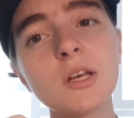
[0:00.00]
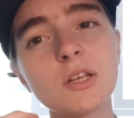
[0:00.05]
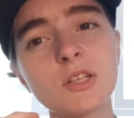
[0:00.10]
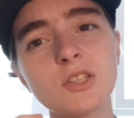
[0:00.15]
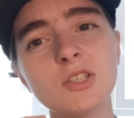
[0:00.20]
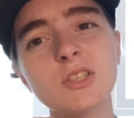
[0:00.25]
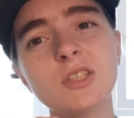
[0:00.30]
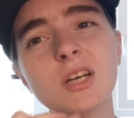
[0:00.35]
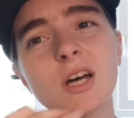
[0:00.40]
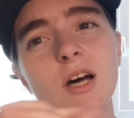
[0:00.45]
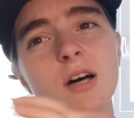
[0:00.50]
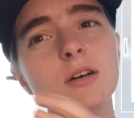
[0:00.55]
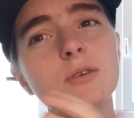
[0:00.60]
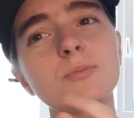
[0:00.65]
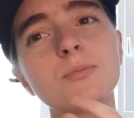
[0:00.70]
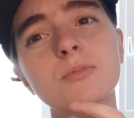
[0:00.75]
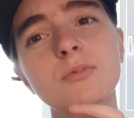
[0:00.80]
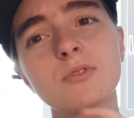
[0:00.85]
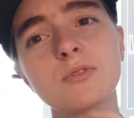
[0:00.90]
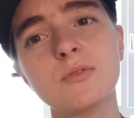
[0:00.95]
Just
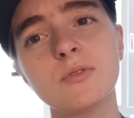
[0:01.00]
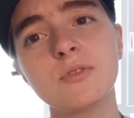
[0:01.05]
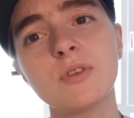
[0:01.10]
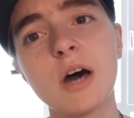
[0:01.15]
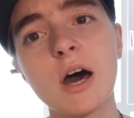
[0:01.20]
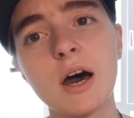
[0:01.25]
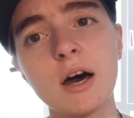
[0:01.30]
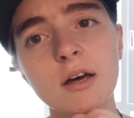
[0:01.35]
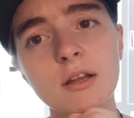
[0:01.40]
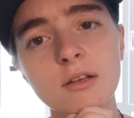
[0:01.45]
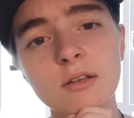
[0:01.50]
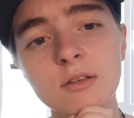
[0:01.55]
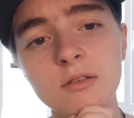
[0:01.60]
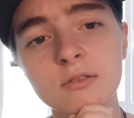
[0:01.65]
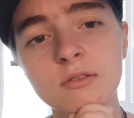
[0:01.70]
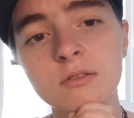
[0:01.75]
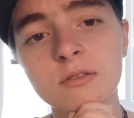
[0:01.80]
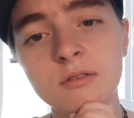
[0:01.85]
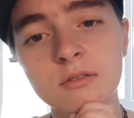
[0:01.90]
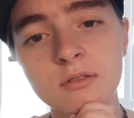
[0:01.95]
helps with that,
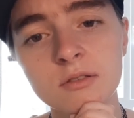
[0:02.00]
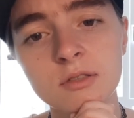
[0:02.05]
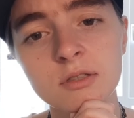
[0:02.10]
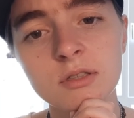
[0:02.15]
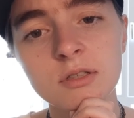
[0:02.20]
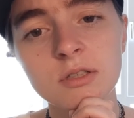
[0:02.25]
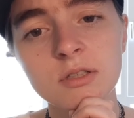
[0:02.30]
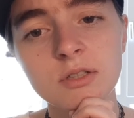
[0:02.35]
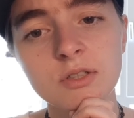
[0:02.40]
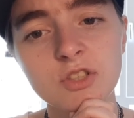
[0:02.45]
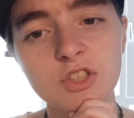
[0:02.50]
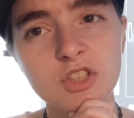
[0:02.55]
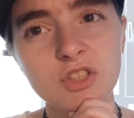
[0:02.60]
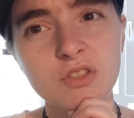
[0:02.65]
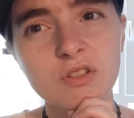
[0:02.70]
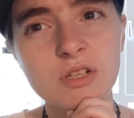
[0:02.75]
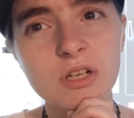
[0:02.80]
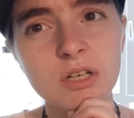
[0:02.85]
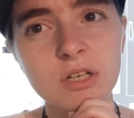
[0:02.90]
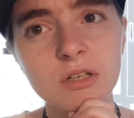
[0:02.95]
which is
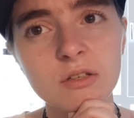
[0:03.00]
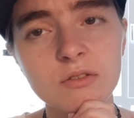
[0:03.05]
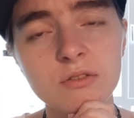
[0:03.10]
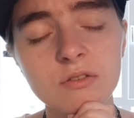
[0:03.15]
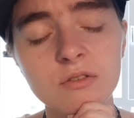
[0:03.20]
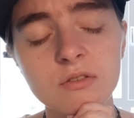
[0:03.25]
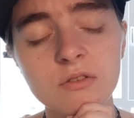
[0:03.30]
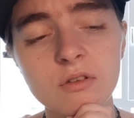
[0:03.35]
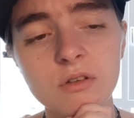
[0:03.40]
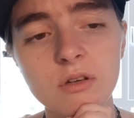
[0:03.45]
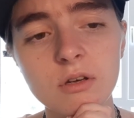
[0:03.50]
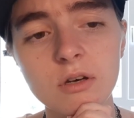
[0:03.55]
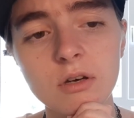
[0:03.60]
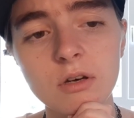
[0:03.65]
nice.